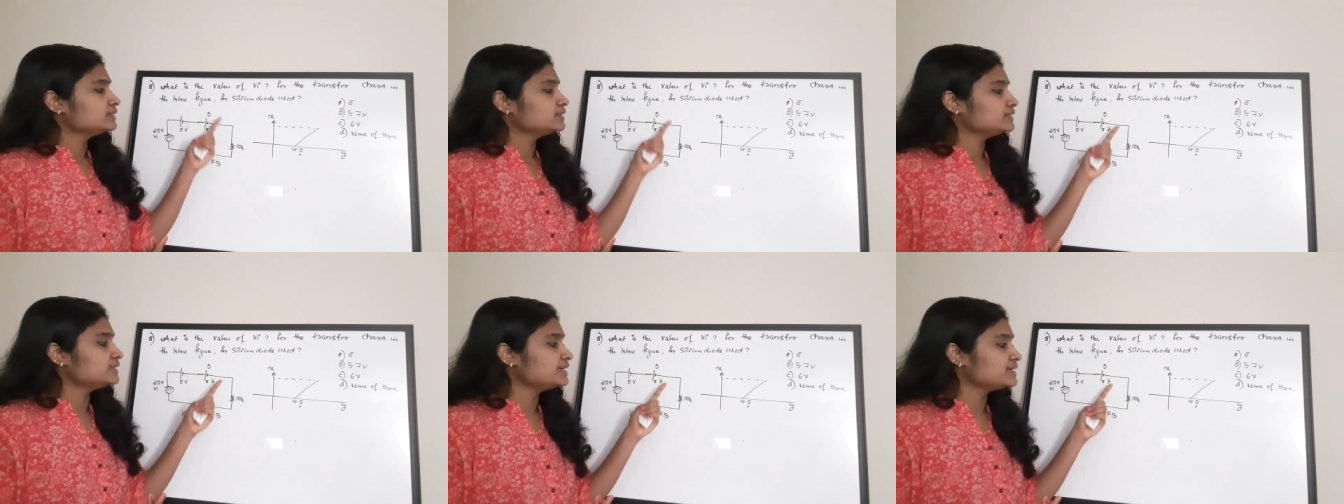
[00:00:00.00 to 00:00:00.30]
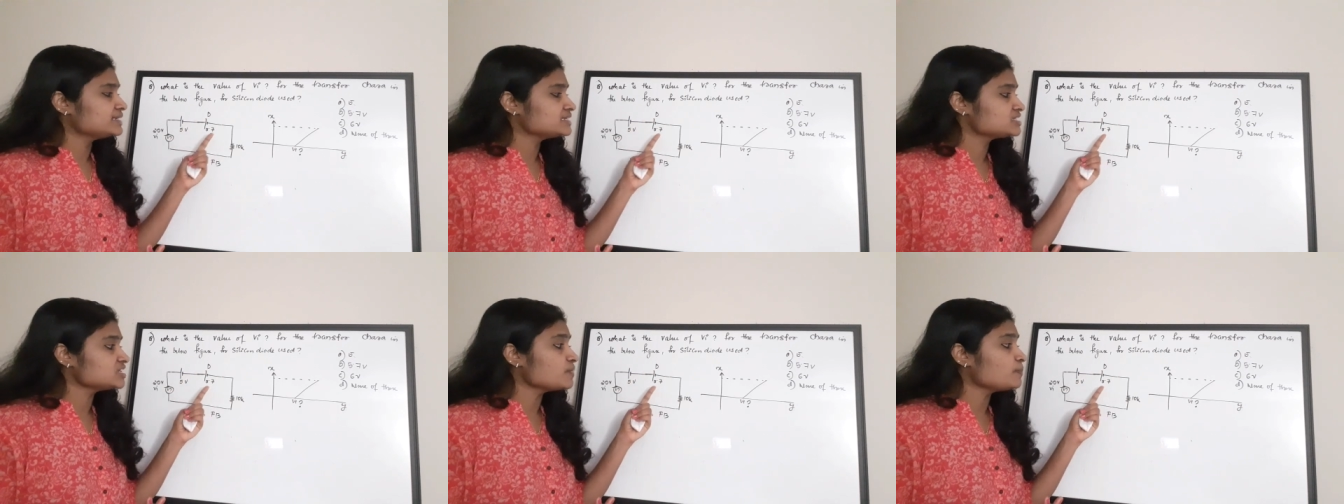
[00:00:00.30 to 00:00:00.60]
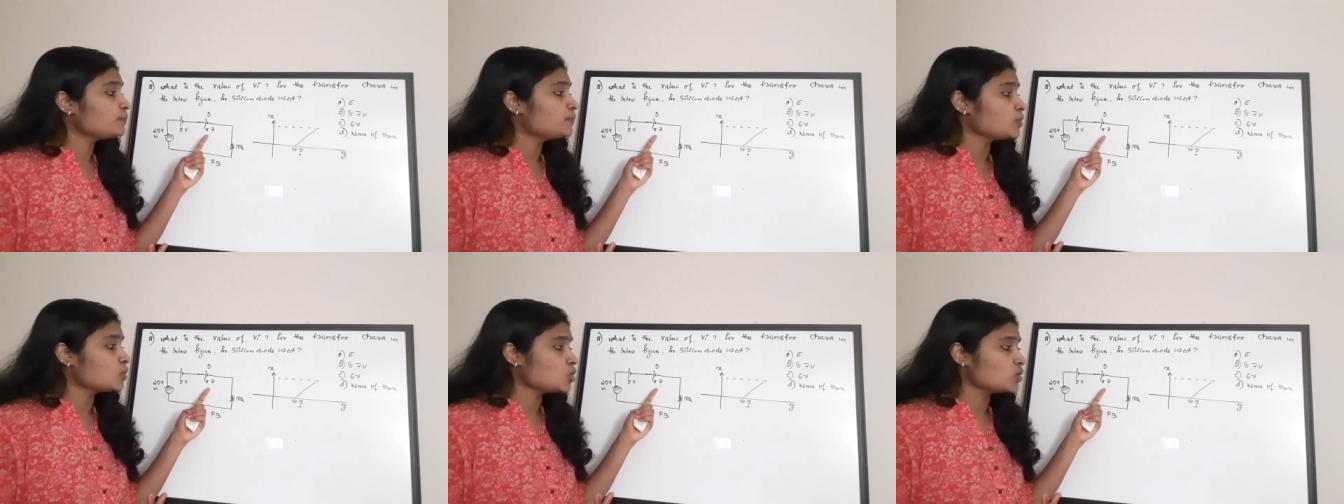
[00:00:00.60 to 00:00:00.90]
there is
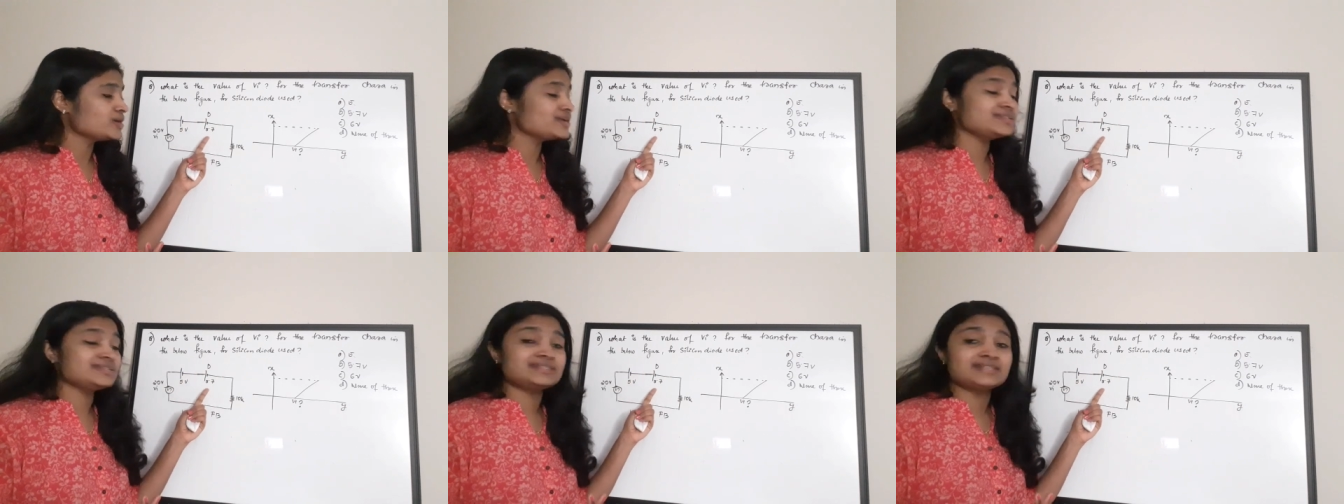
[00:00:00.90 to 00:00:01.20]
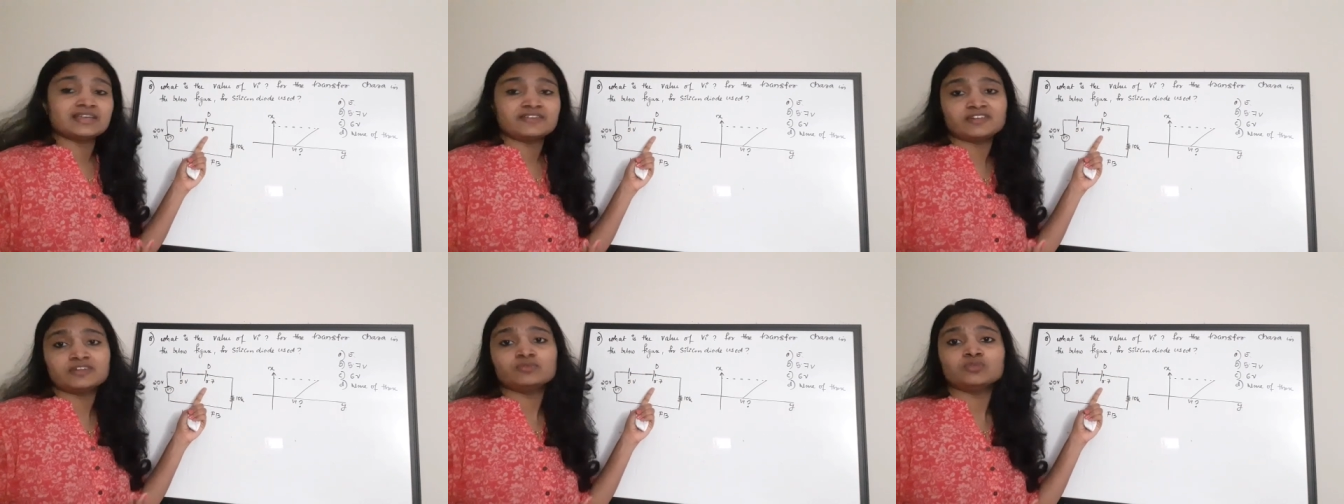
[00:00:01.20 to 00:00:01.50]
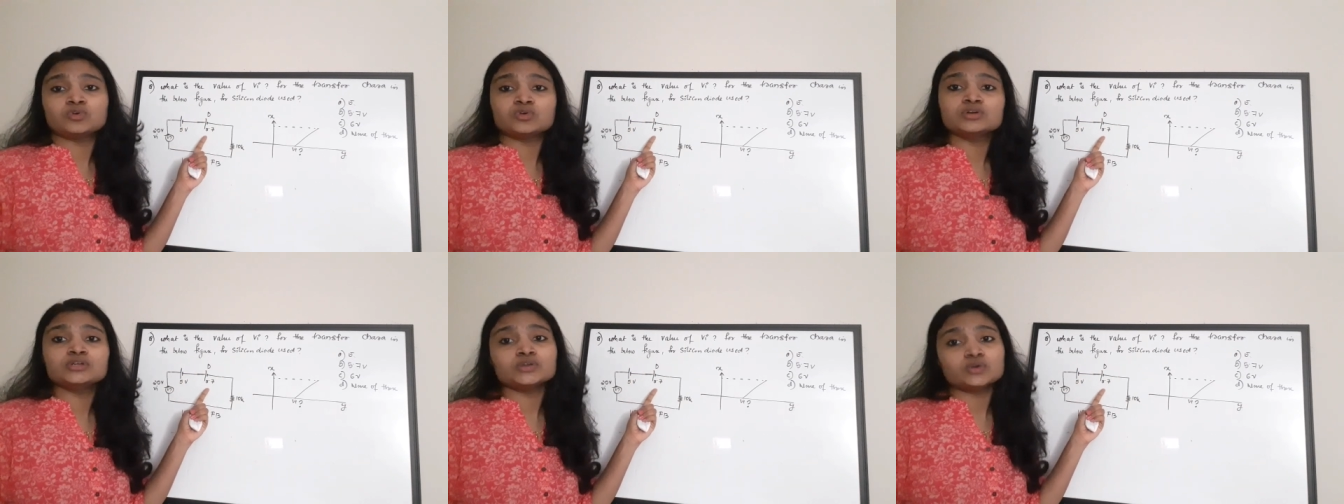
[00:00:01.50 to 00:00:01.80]
a 0.7
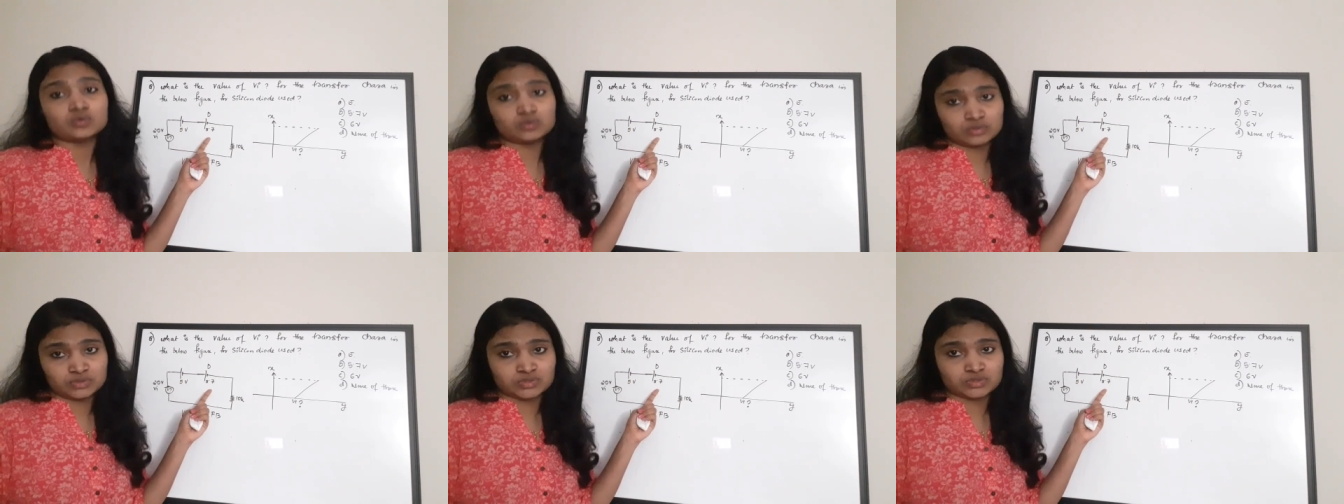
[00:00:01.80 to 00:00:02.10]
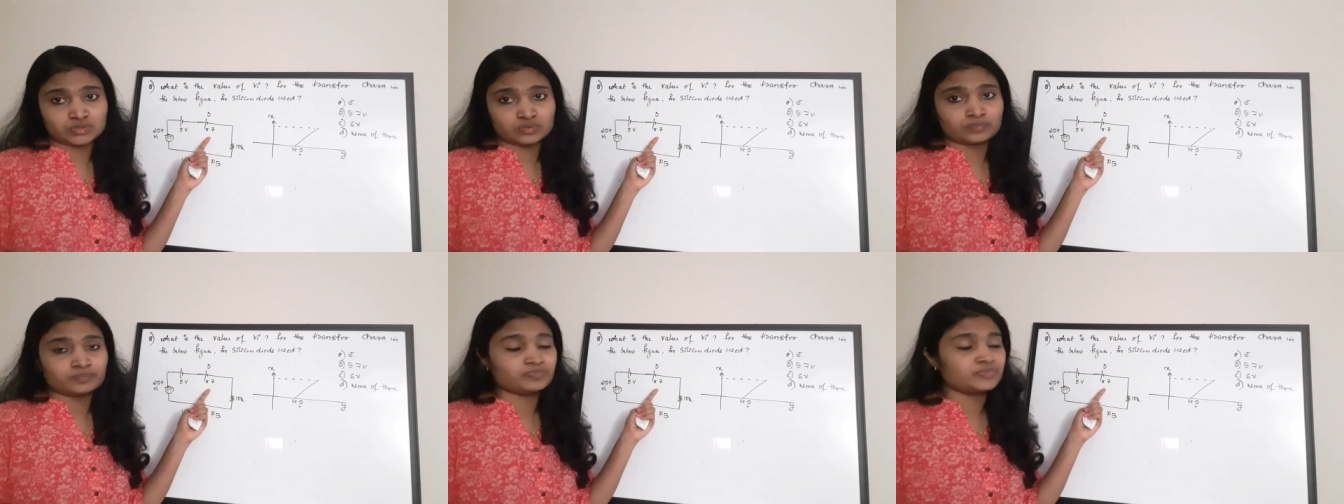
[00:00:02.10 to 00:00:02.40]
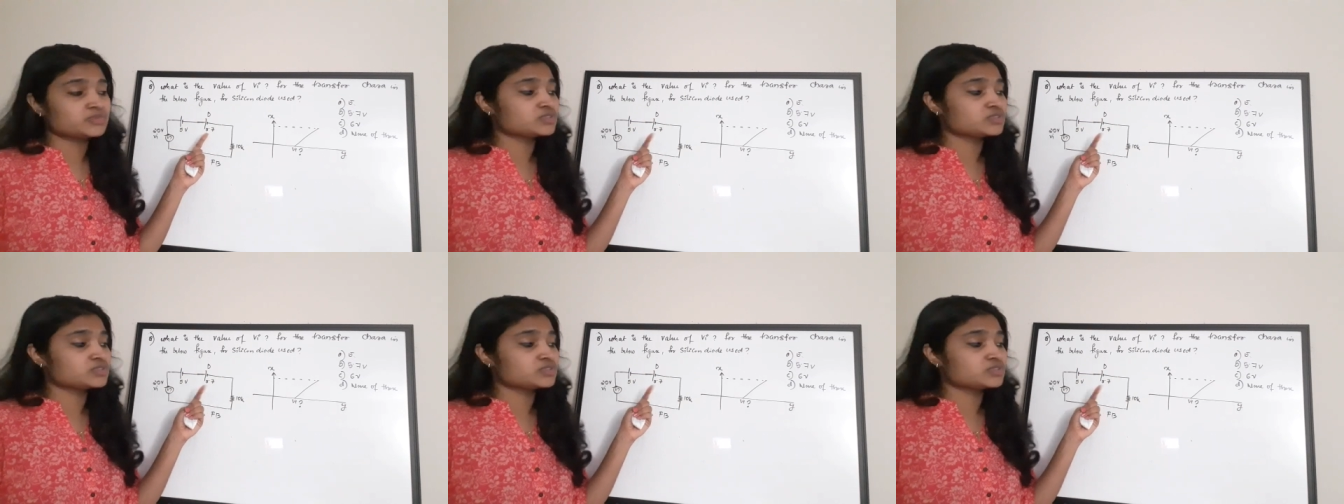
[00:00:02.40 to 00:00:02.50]
volt also.